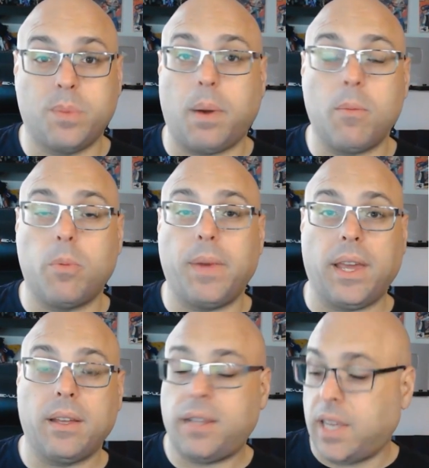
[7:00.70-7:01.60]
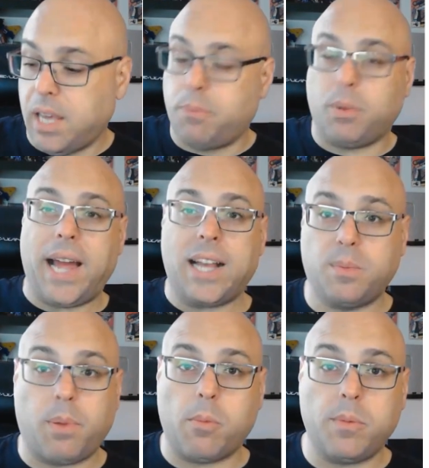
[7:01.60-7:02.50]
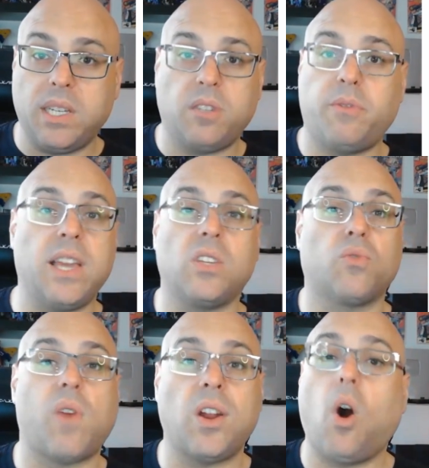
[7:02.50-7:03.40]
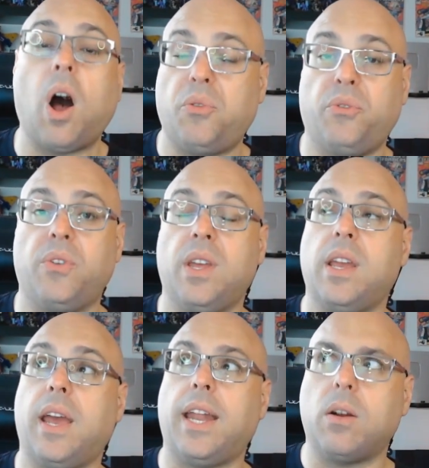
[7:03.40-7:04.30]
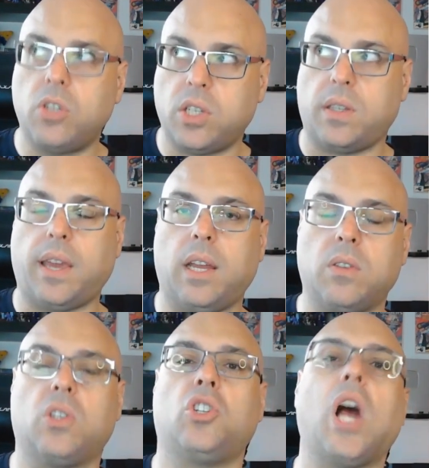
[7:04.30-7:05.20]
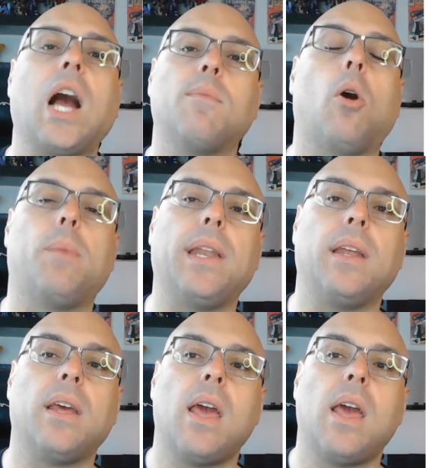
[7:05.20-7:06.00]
Bumblebee. Like, he blasts Bumblebee's face right off. And I was just like, it's a shock moment.